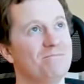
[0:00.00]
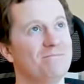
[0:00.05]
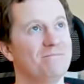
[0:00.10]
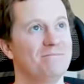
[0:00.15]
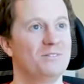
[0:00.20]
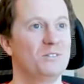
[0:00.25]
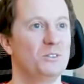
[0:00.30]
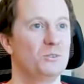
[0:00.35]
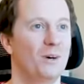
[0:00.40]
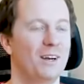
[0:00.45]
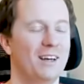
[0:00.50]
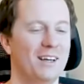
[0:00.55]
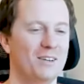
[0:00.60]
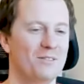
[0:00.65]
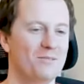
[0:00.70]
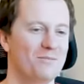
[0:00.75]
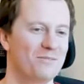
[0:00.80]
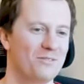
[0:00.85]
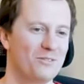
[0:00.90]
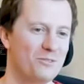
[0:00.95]

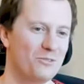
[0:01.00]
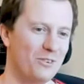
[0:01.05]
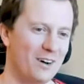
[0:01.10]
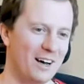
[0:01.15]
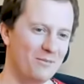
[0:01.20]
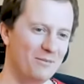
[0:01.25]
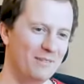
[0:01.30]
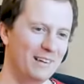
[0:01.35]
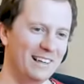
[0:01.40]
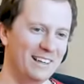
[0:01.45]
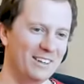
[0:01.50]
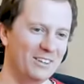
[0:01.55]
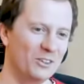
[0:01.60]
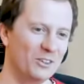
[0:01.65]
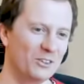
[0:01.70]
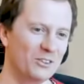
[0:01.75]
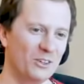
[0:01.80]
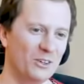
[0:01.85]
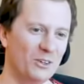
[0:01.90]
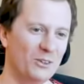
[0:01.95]
25 billion or
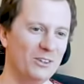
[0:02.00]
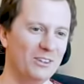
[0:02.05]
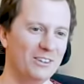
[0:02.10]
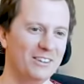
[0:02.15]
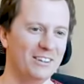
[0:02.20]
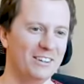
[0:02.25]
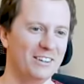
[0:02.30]
so